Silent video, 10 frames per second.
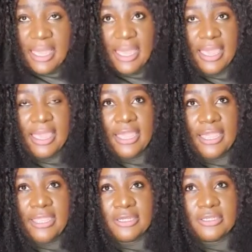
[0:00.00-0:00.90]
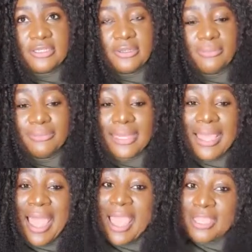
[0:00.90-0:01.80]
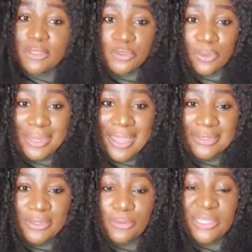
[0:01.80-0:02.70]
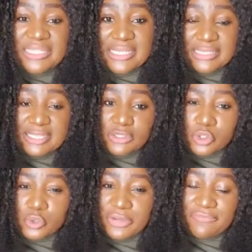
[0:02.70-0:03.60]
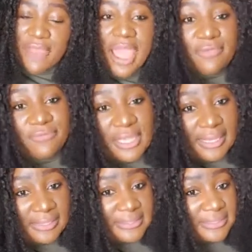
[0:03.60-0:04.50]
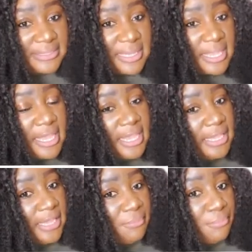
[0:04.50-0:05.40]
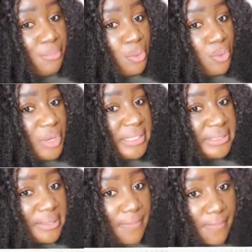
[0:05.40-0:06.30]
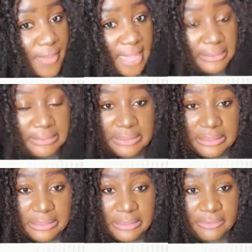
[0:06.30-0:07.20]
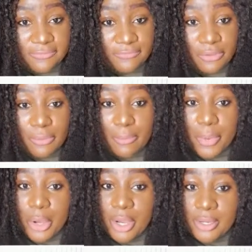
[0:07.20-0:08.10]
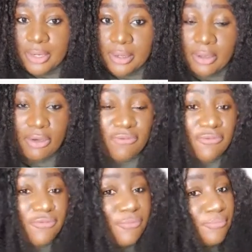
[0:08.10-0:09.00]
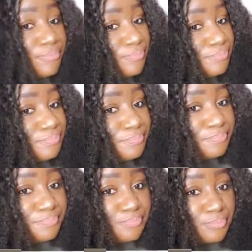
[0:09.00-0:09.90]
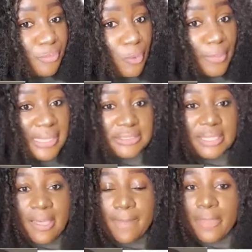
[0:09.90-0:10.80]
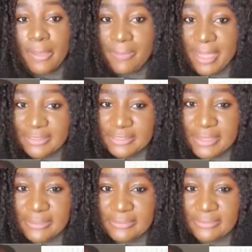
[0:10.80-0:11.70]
and Mkanyi Xolani was sentenced to 25 years imprisonment for the murder of Phumeza Perpetua.